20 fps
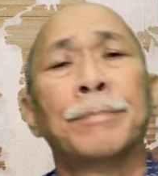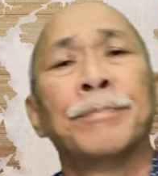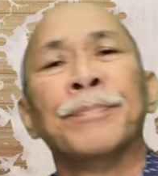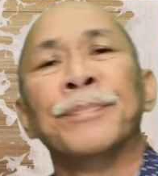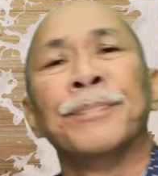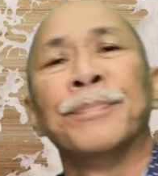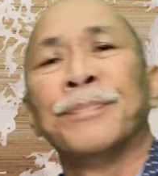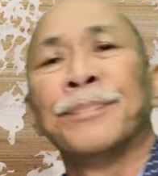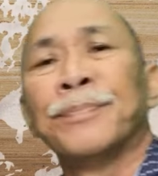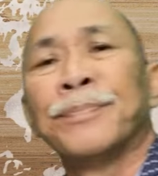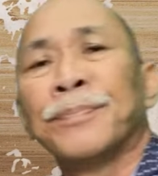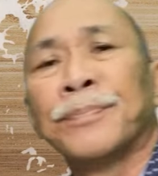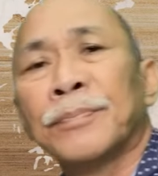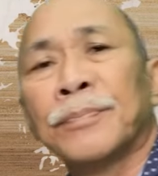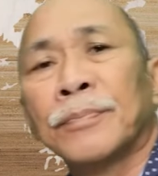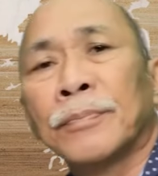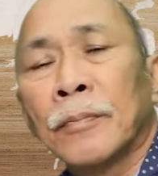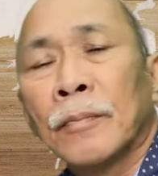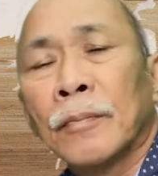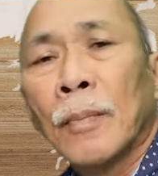
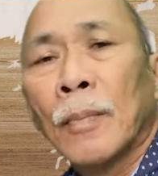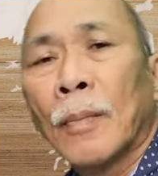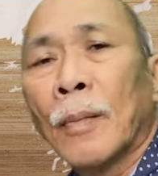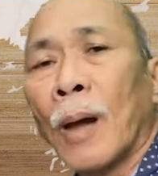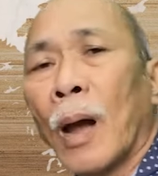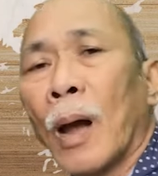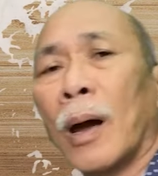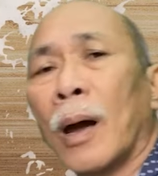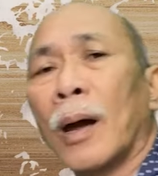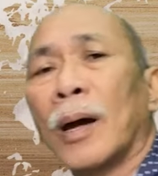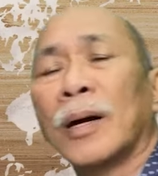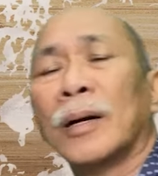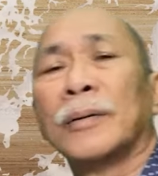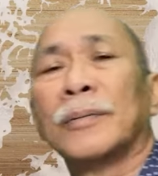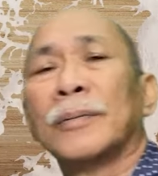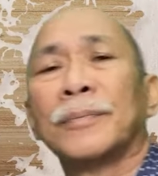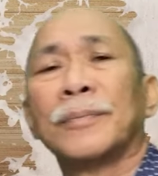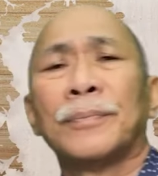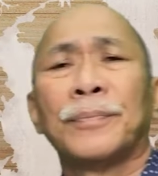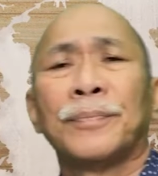
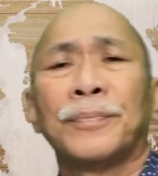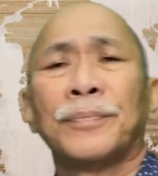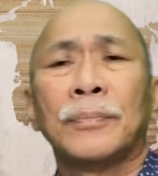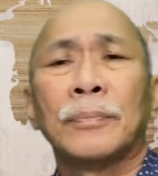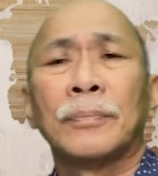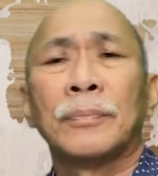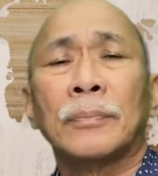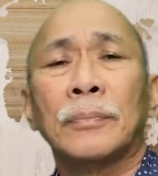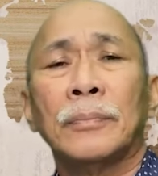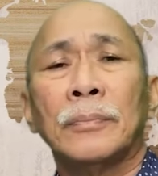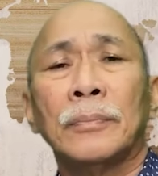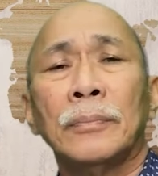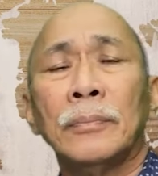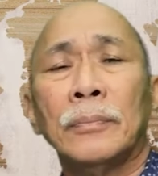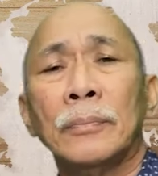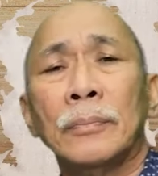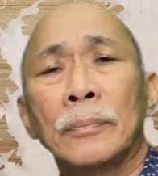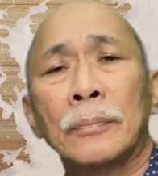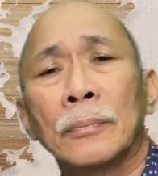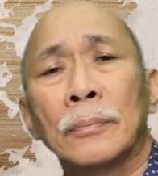
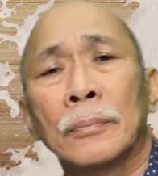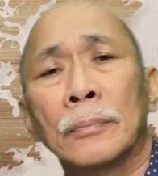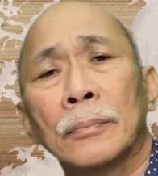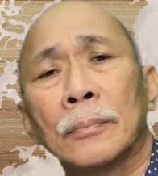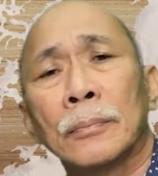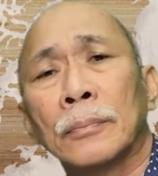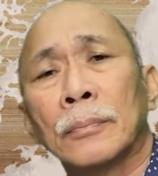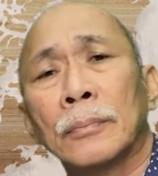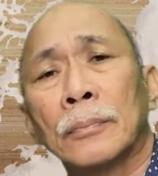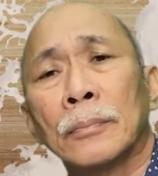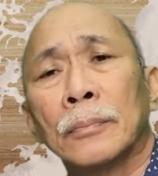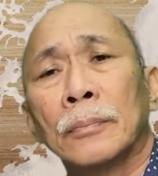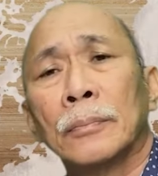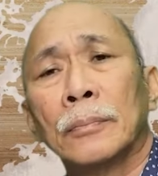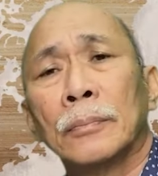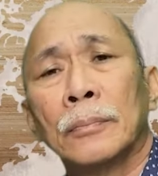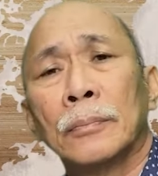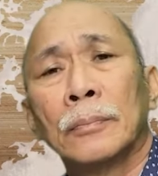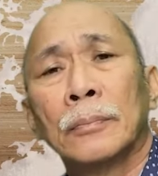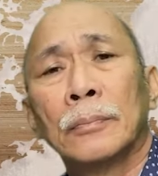No one is speaking in this clip.